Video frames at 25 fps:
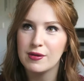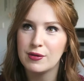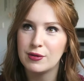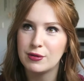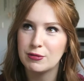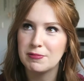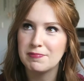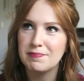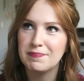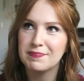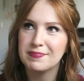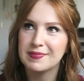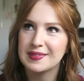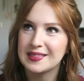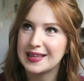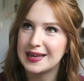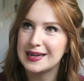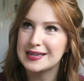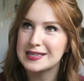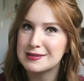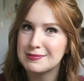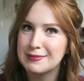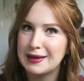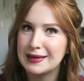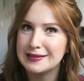or
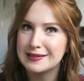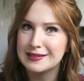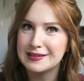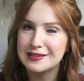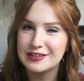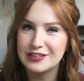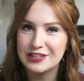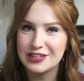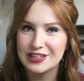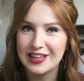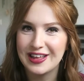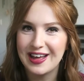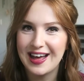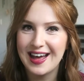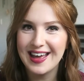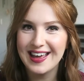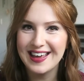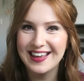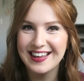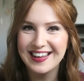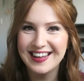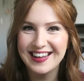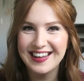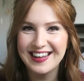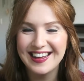last month,
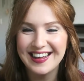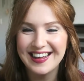July.